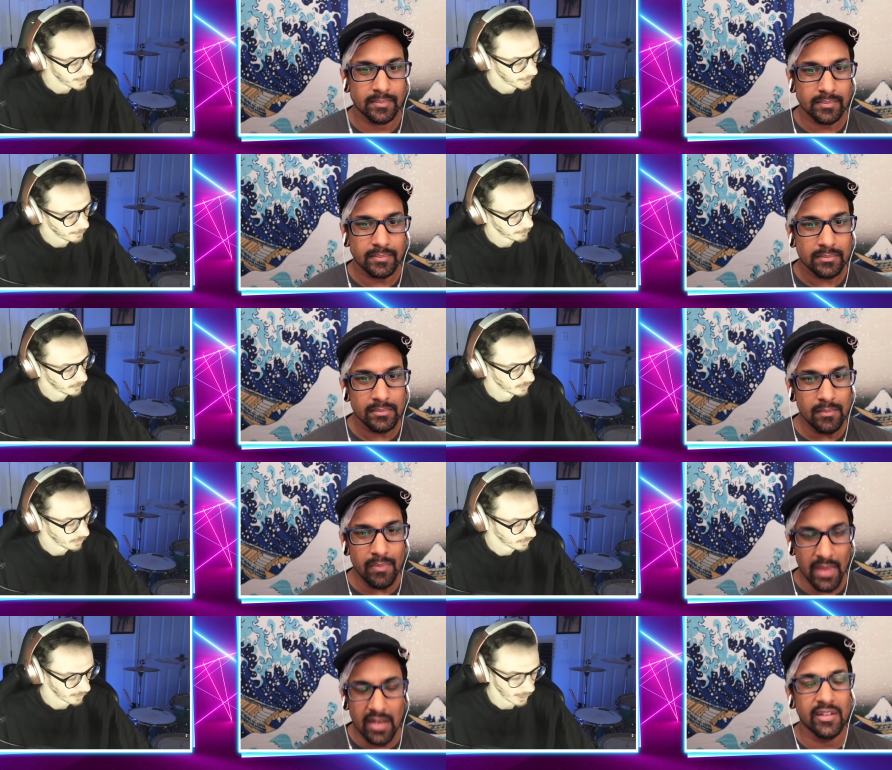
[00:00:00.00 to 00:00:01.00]
Speaker 1: thing.
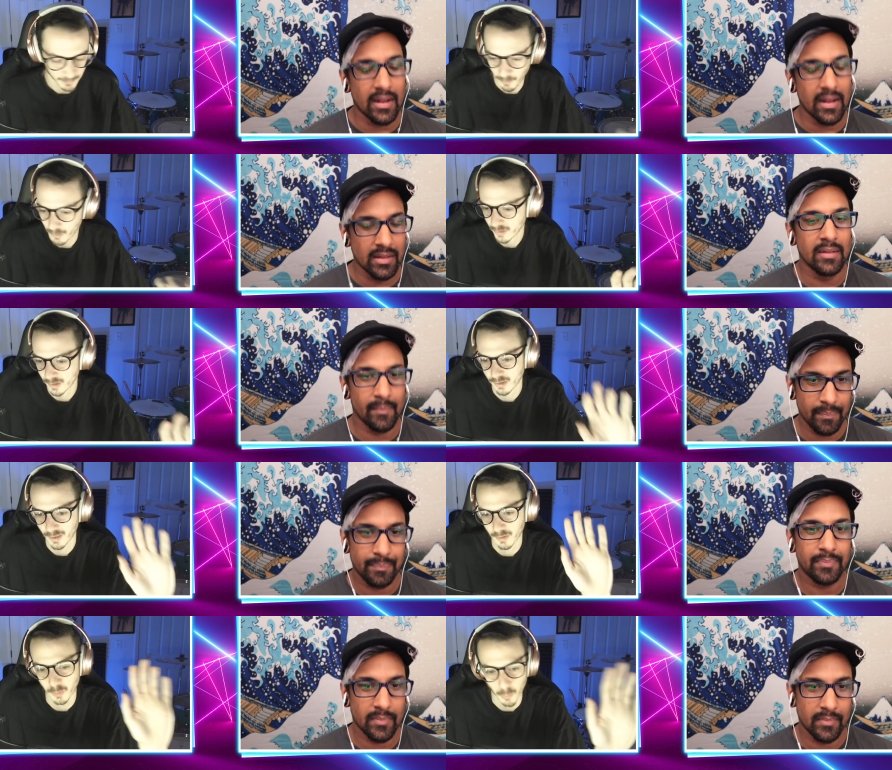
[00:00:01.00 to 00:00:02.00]
Just exactly. as far as just
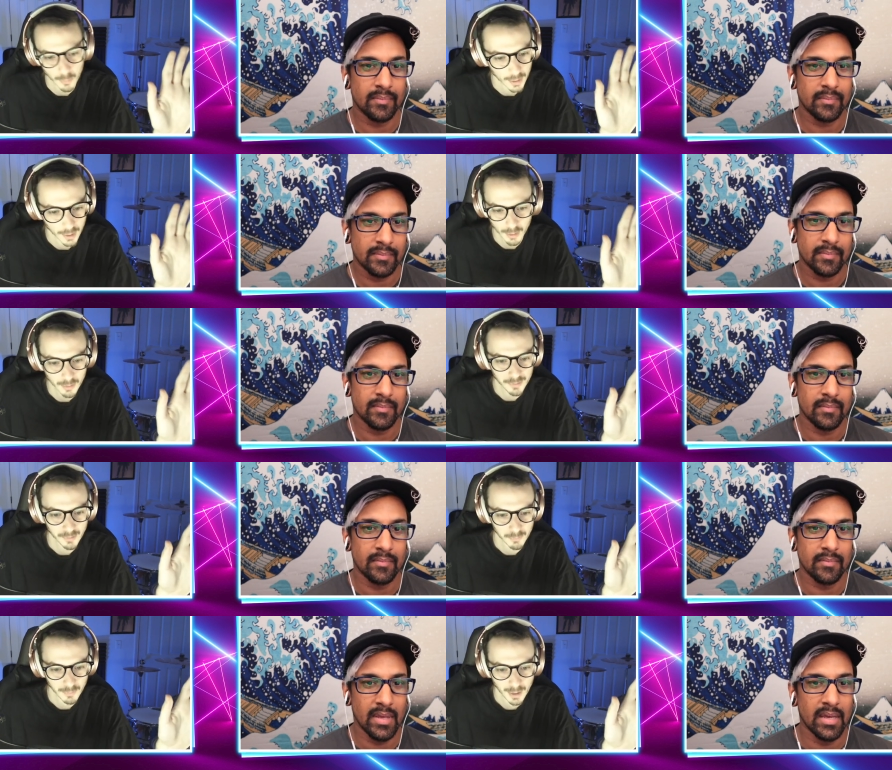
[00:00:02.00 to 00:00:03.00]
the story
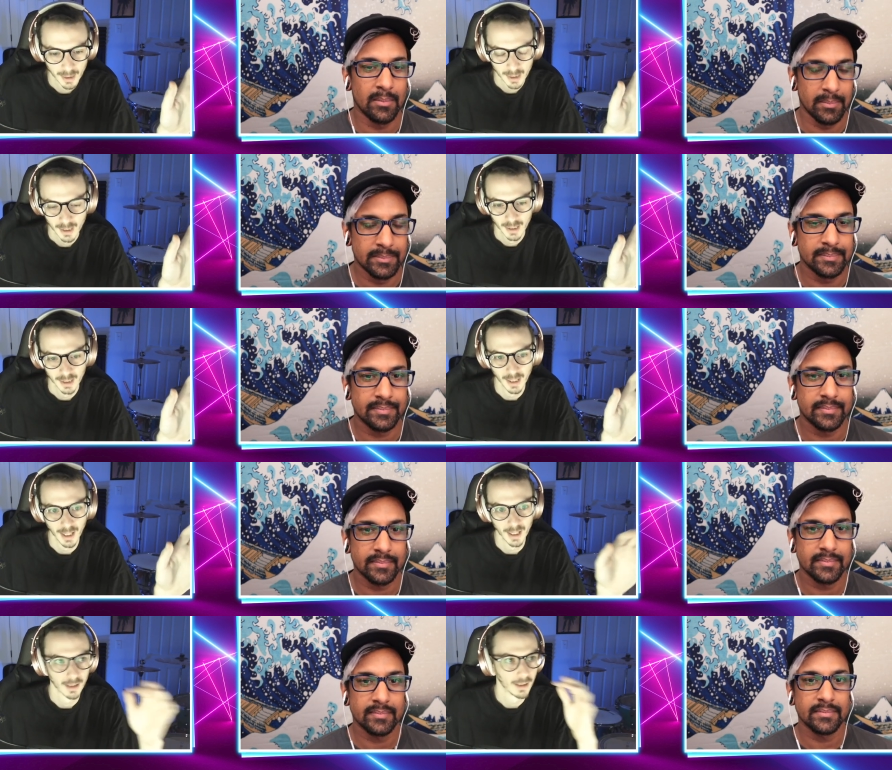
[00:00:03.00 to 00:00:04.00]
goes. Yep.
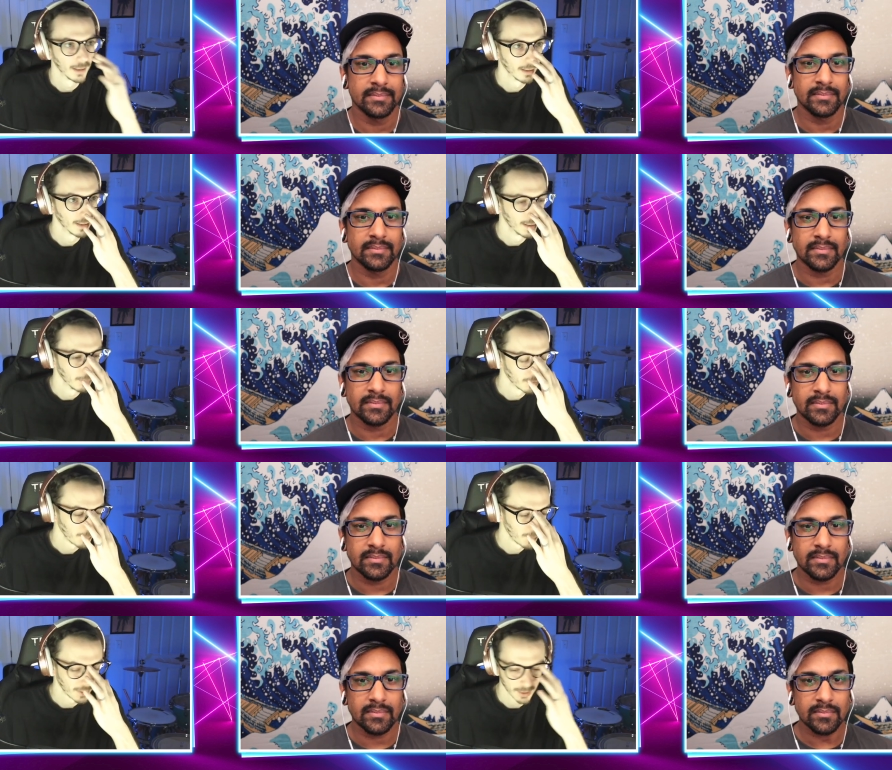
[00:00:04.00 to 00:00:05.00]
Like uh, it was
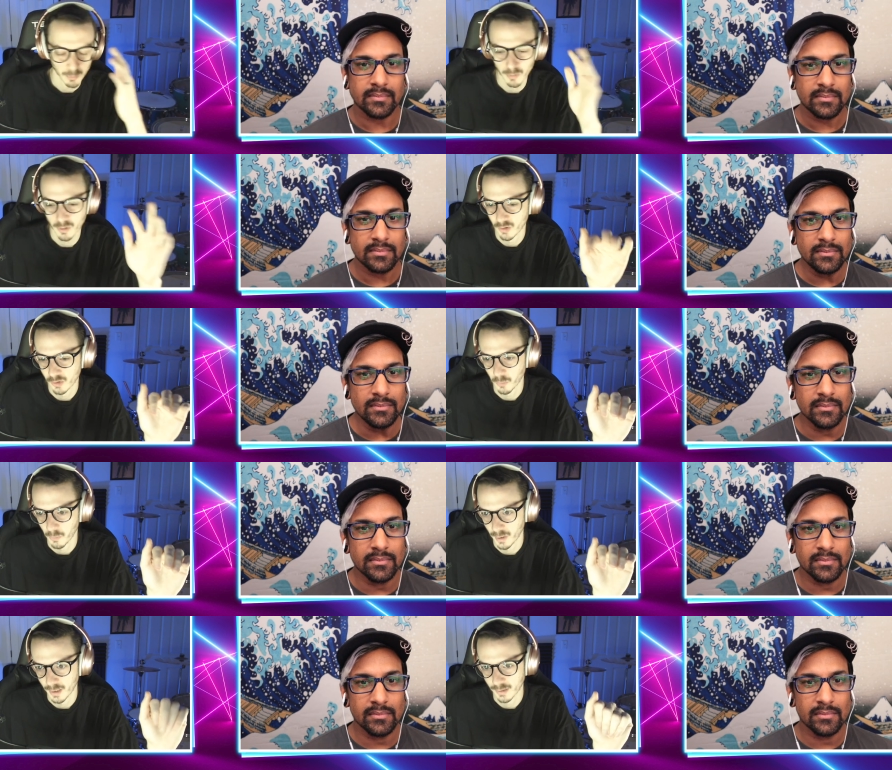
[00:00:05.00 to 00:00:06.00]
almost like an origin
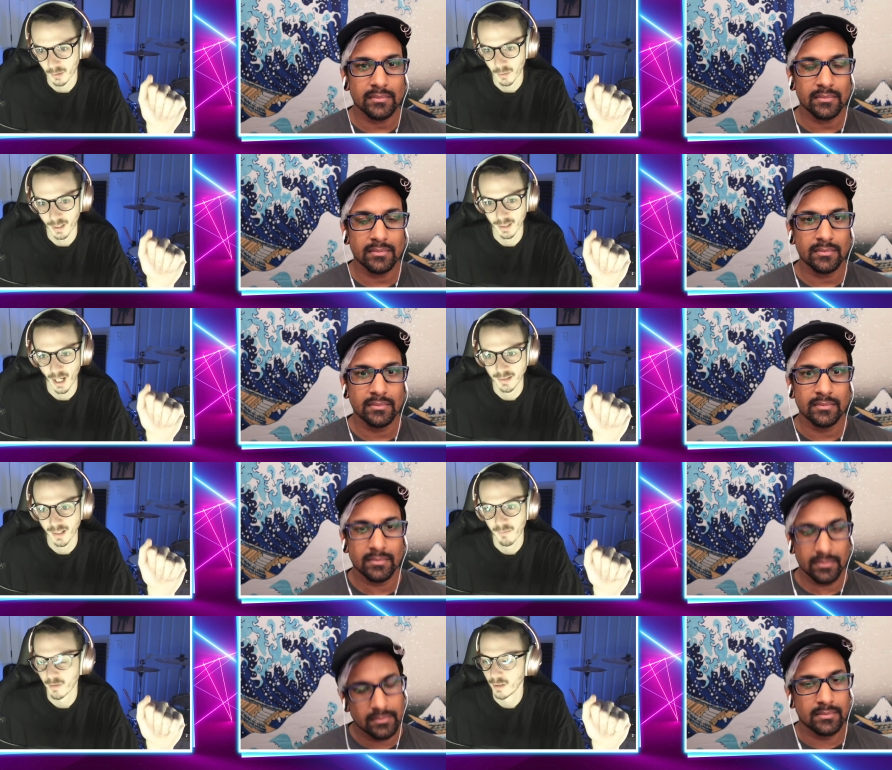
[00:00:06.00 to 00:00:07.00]
story, and so I I
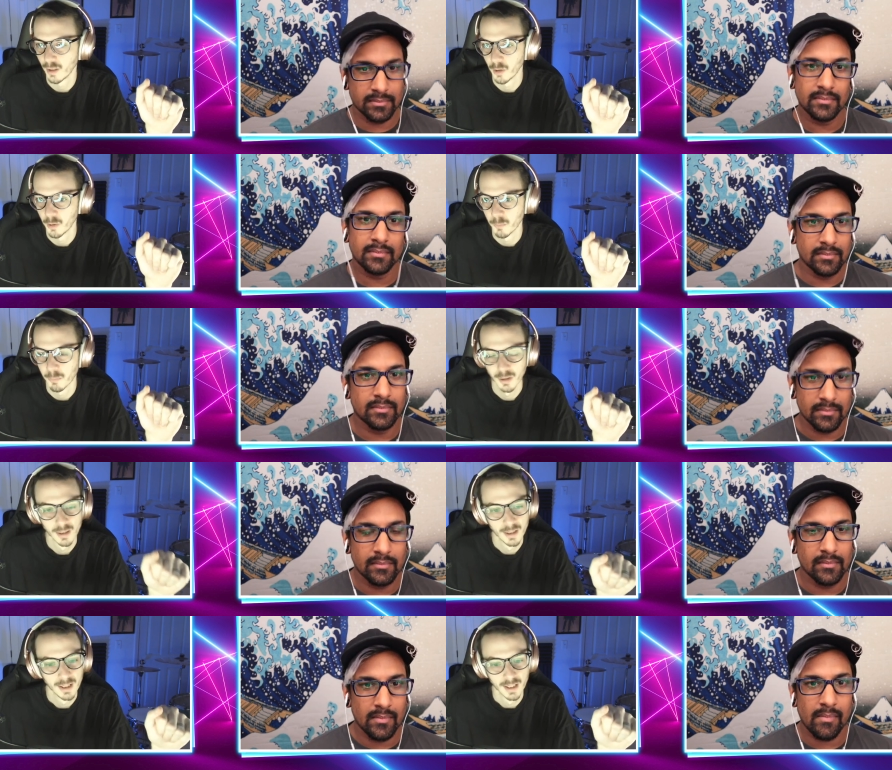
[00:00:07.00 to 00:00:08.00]
definitely hope
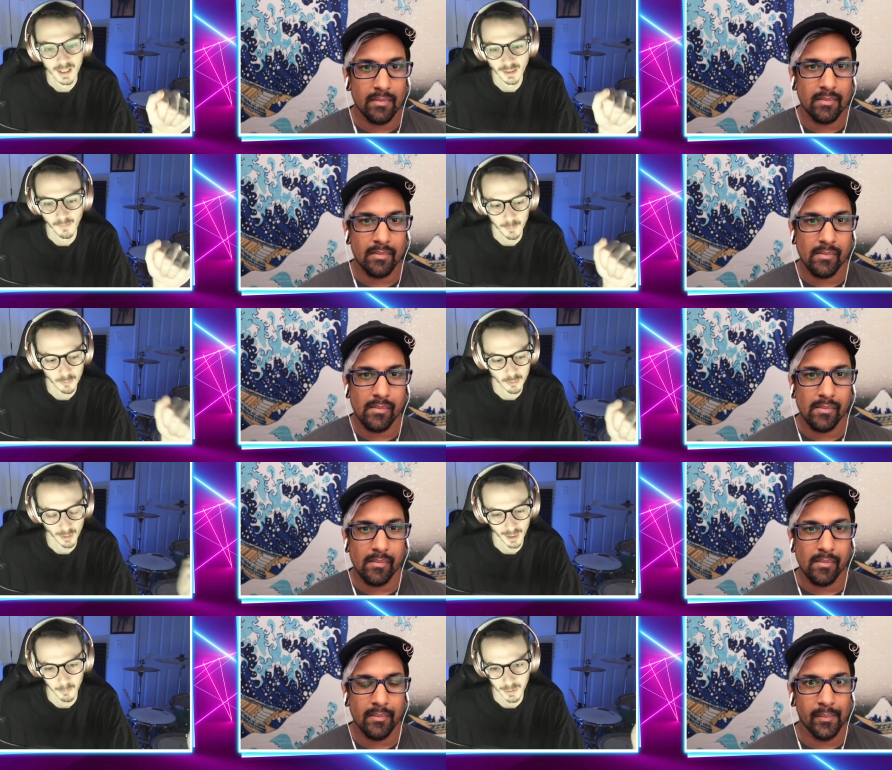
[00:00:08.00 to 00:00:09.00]
in the future
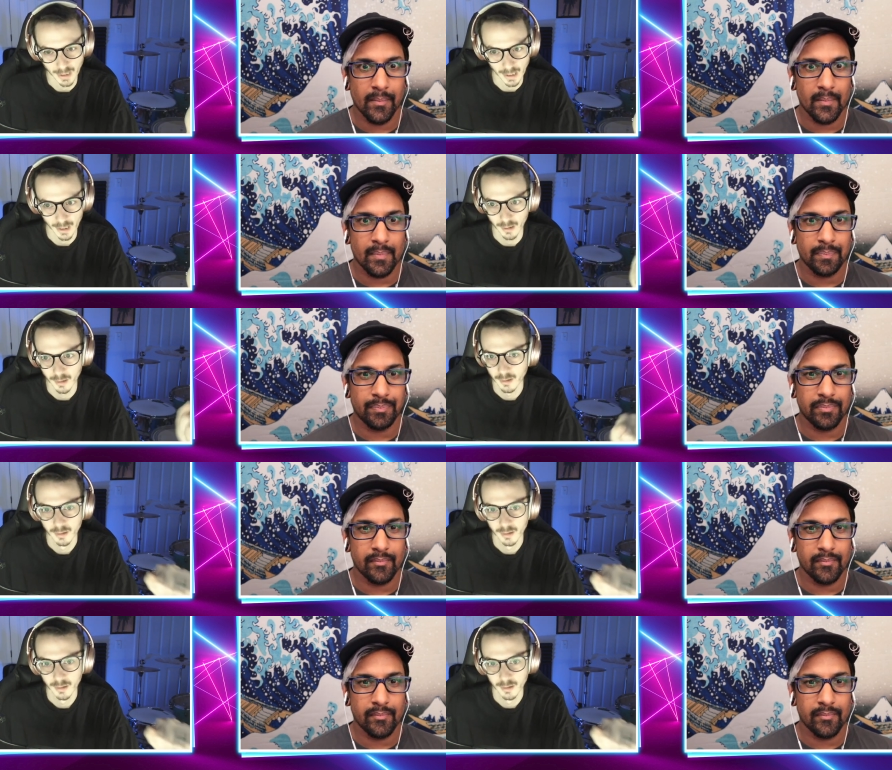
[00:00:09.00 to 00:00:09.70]
like we get